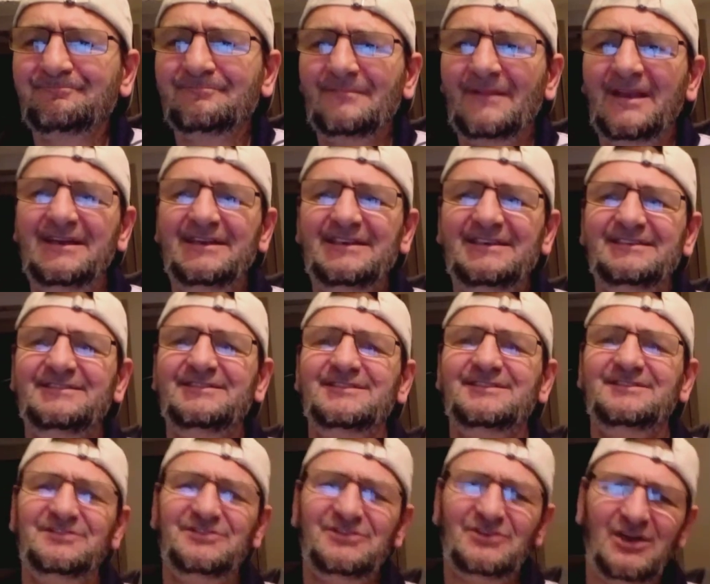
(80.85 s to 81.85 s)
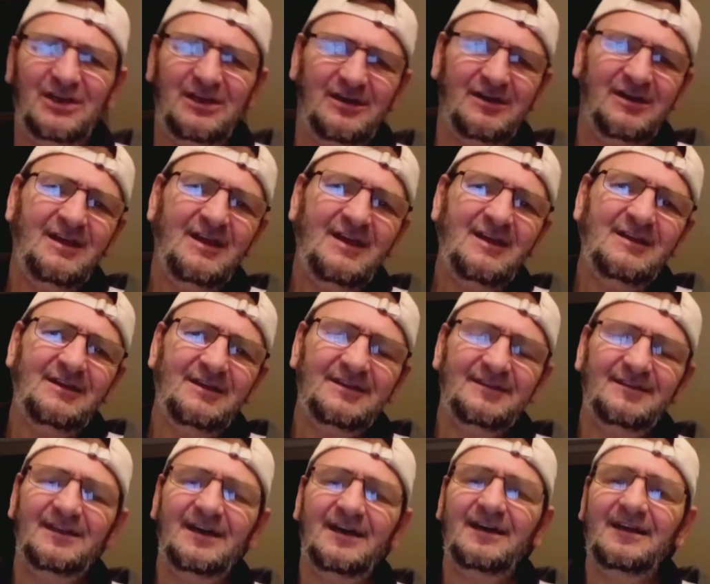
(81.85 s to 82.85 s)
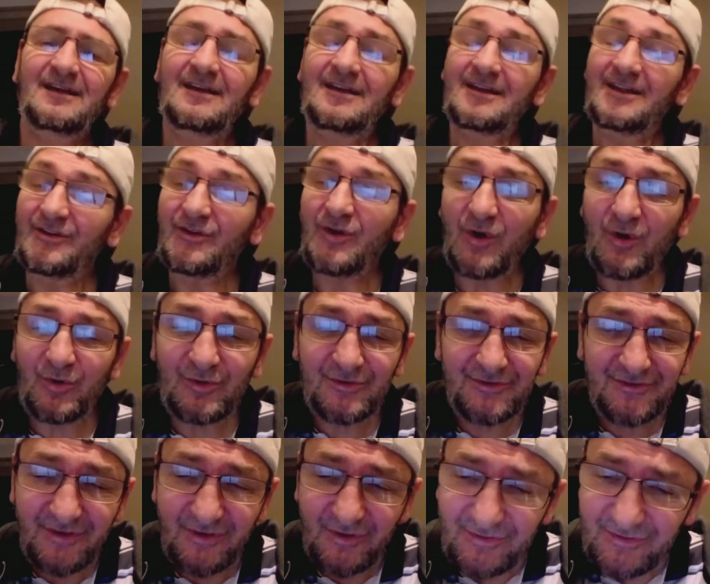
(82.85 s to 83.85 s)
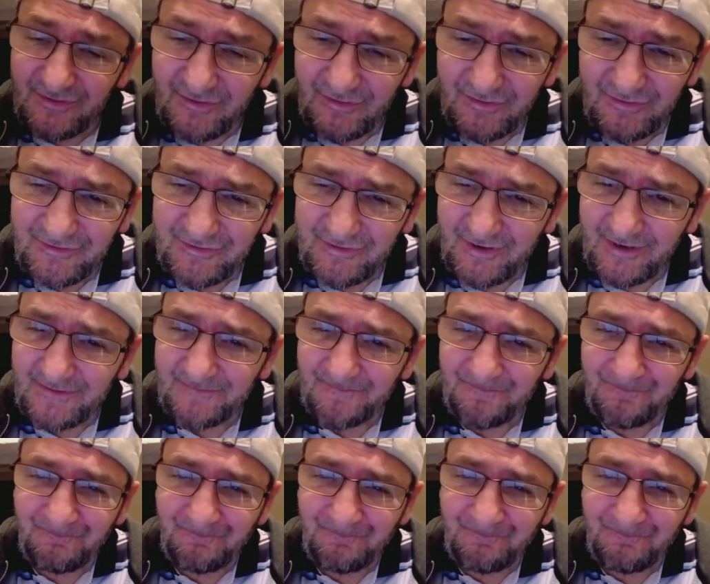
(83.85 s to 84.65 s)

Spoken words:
That is, inshallah. And also,